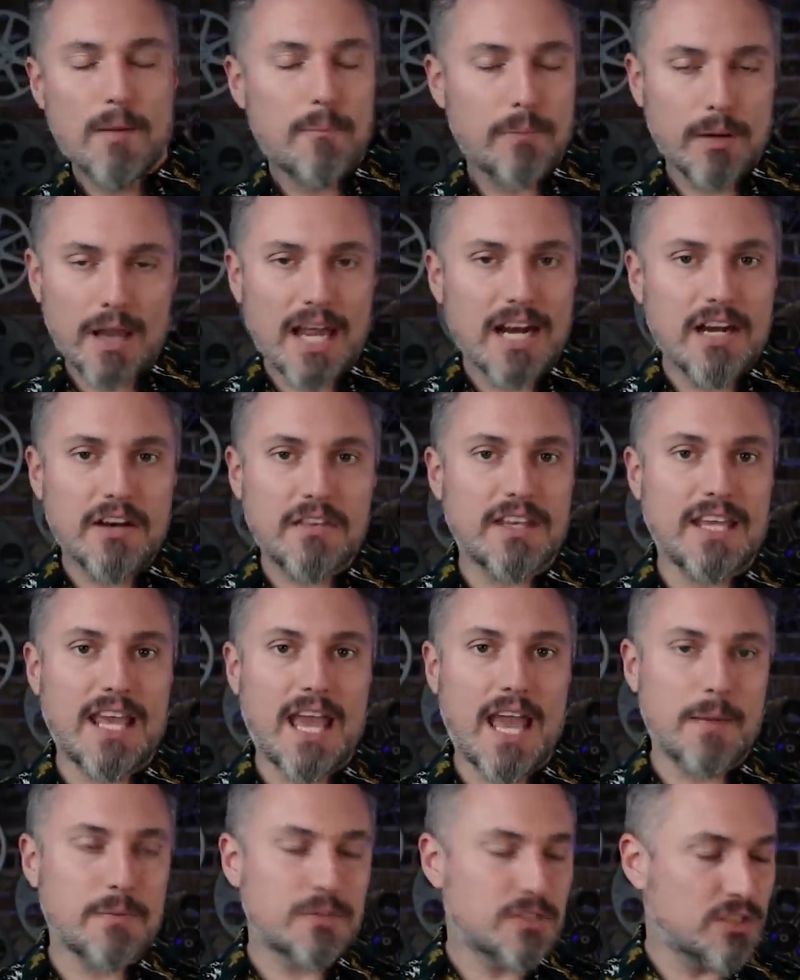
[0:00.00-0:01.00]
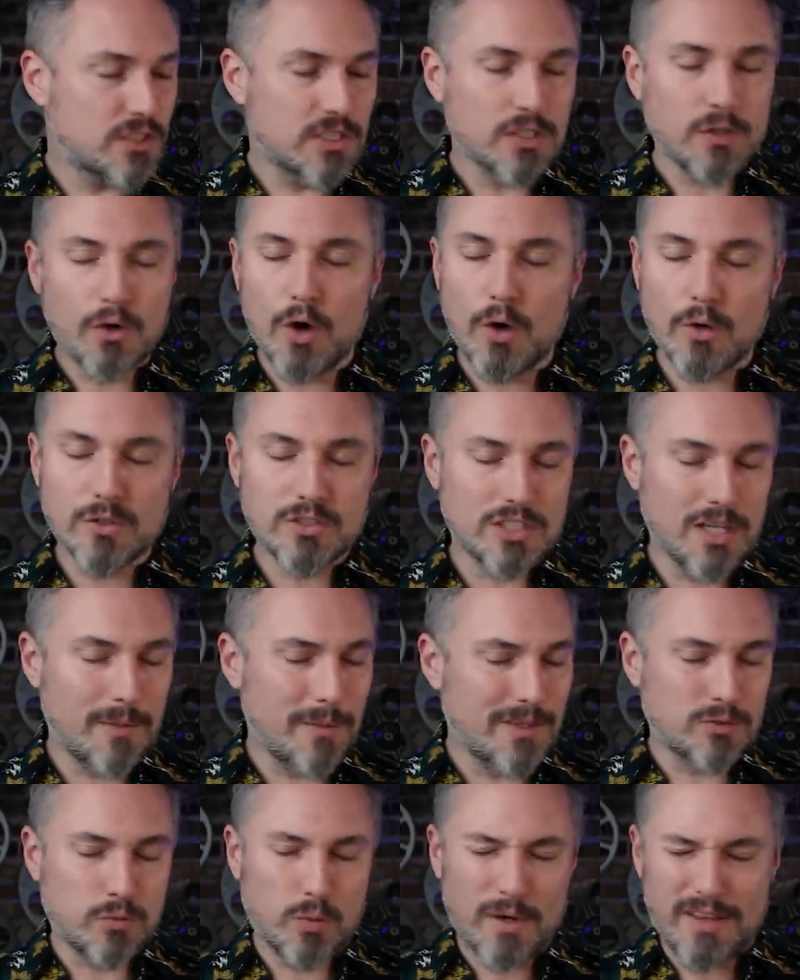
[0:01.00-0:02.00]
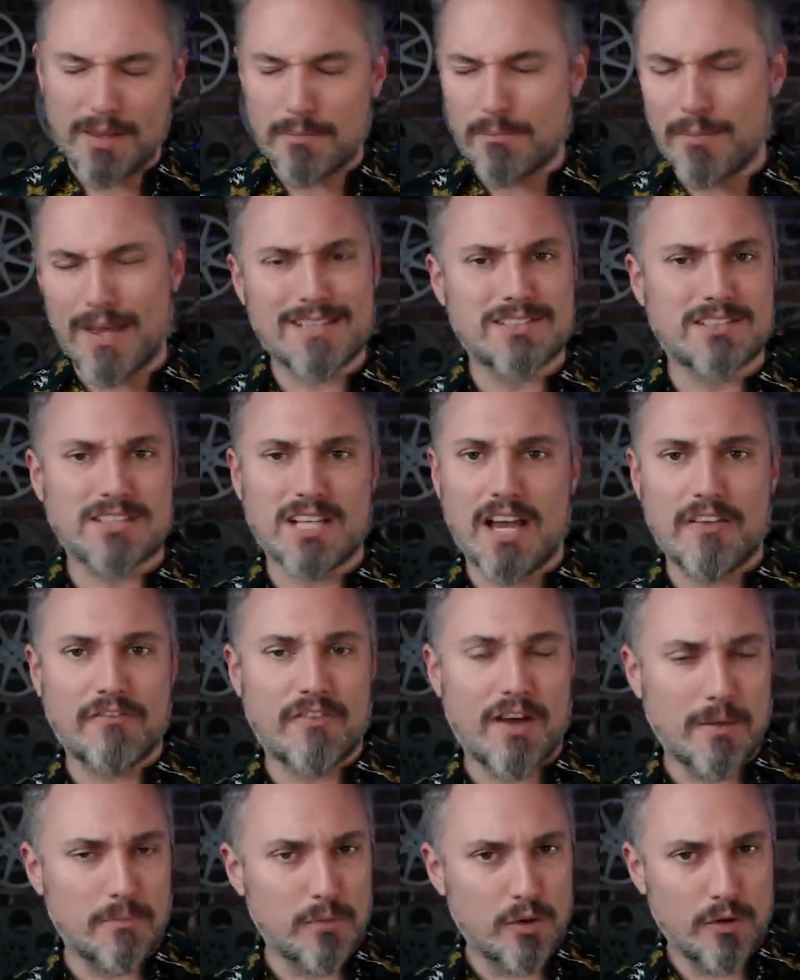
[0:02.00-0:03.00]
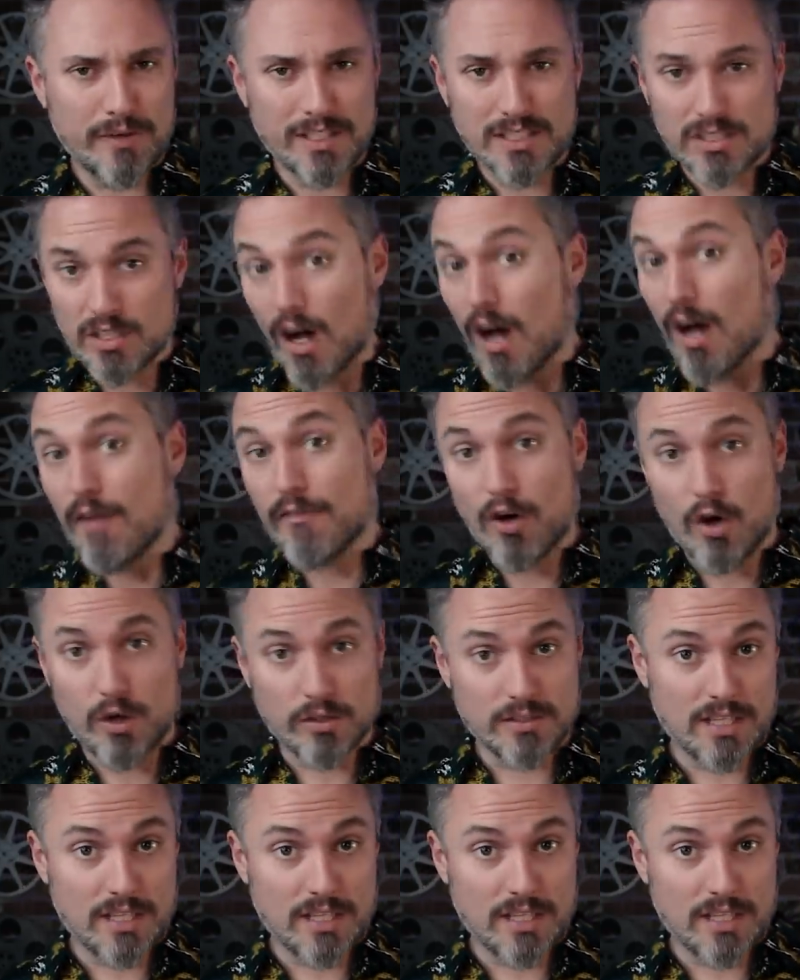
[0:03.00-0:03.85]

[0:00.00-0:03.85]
Planet of the Apes still holds up as one of the best sci-fi movies of all